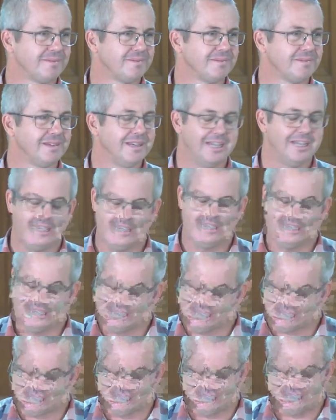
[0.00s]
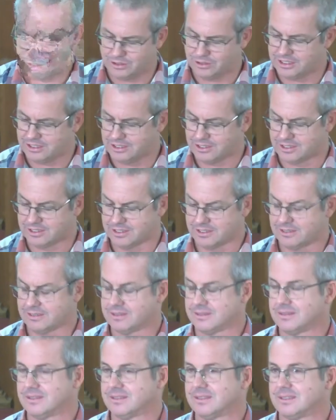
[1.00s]
It is good news, isn't it?
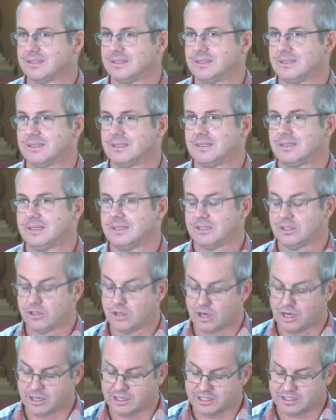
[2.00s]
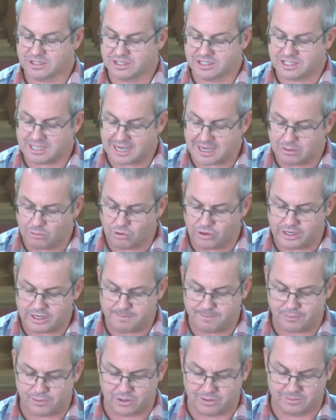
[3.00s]
God has done what he
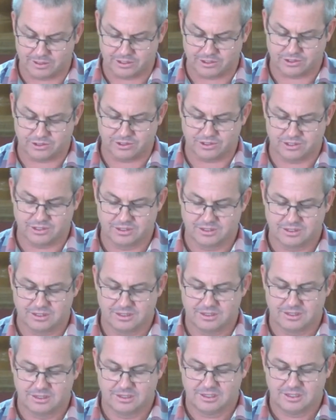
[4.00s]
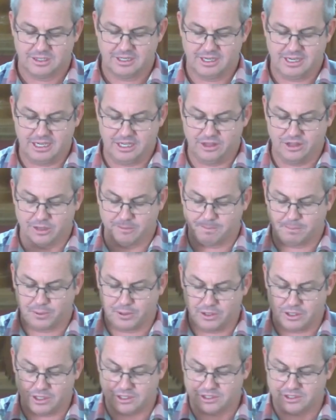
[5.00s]
promised in the
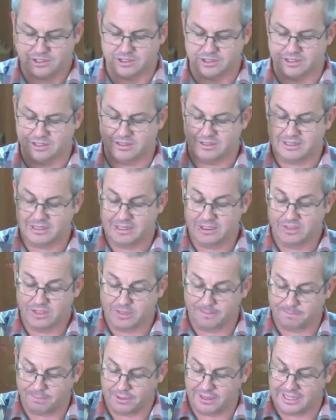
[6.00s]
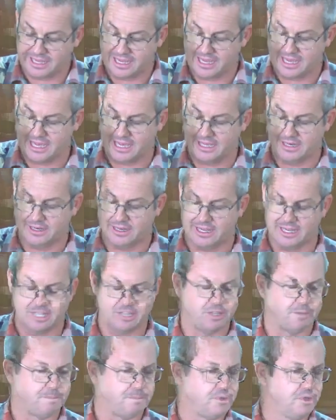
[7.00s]
person the plan and
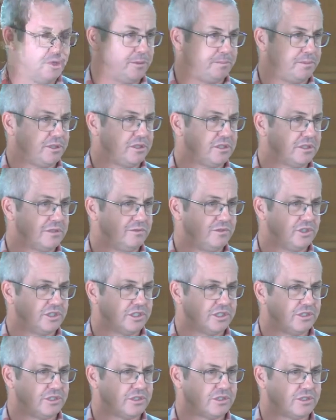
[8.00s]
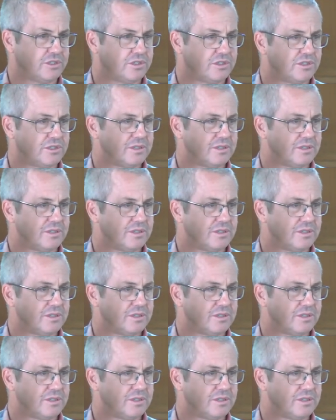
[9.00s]
the purpose of Jesus,